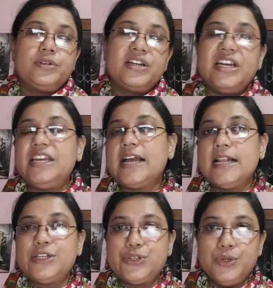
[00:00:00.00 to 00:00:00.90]

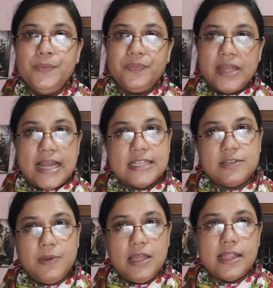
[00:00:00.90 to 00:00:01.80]
critical to
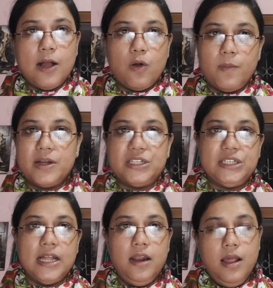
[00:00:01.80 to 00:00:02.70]
achieving the
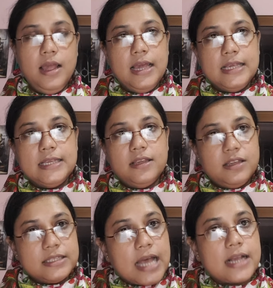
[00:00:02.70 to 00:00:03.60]
commercial
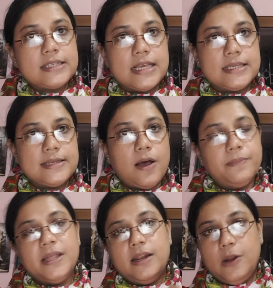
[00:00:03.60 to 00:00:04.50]
success
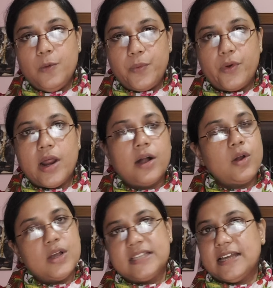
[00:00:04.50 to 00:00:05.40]
of the new product
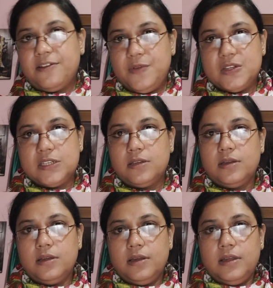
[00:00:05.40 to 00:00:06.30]
or service.
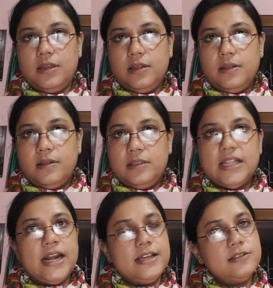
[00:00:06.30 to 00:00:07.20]

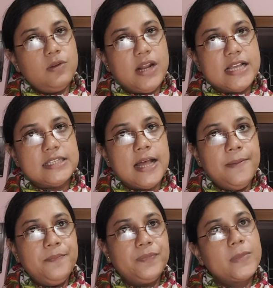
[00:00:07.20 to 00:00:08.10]
That is known as the
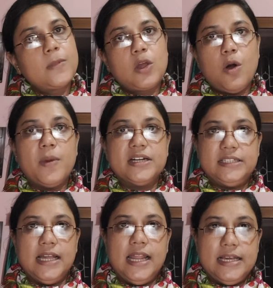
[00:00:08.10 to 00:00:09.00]

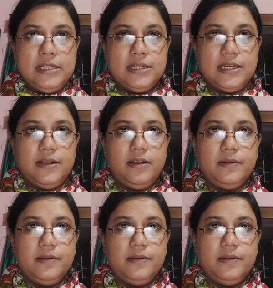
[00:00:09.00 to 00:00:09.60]
commercialization.